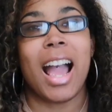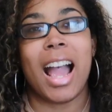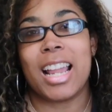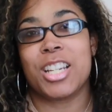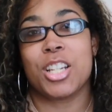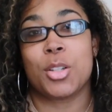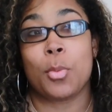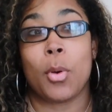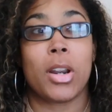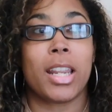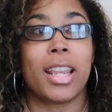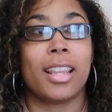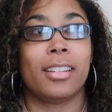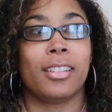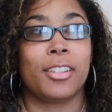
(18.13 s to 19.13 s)
I just
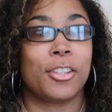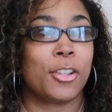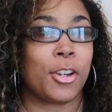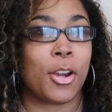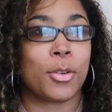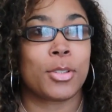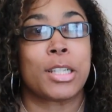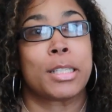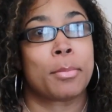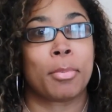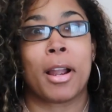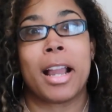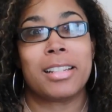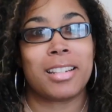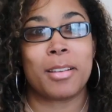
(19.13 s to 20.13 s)
wanted, you know, to
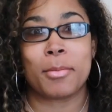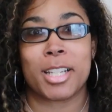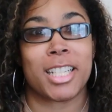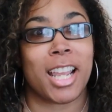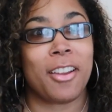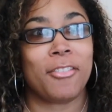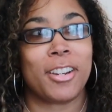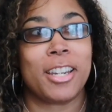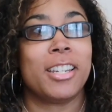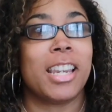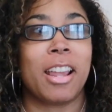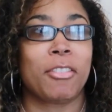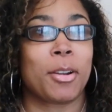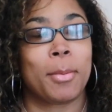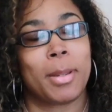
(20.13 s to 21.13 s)
surprise him because I've
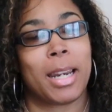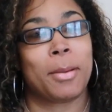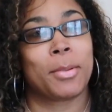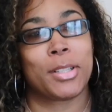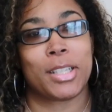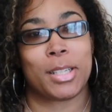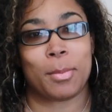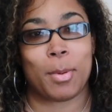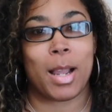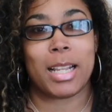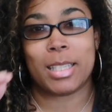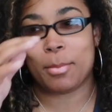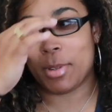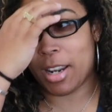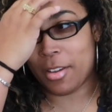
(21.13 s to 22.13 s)
never been able to
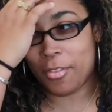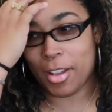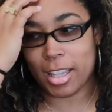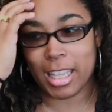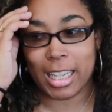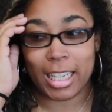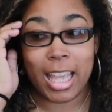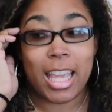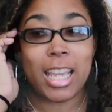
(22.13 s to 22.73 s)
surprise him, and I felt like